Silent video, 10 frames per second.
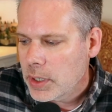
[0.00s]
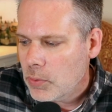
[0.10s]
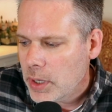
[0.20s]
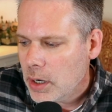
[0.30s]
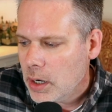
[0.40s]
we
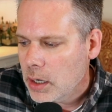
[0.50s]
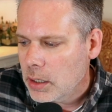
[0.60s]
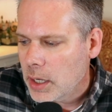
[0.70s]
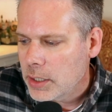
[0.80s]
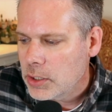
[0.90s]
we
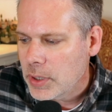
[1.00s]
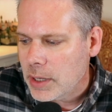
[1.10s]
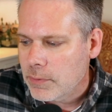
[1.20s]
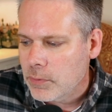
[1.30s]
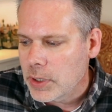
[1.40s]
are uh, doing
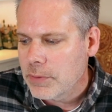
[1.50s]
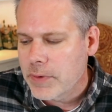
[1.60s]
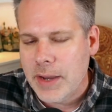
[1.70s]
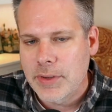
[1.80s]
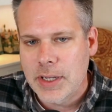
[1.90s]
a free
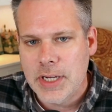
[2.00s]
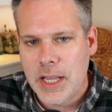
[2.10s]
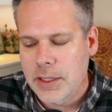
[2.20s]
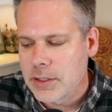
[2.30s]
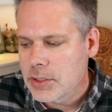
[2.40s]
five day
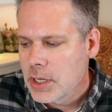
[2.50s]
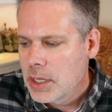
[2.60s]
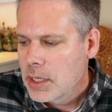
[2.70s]
challenge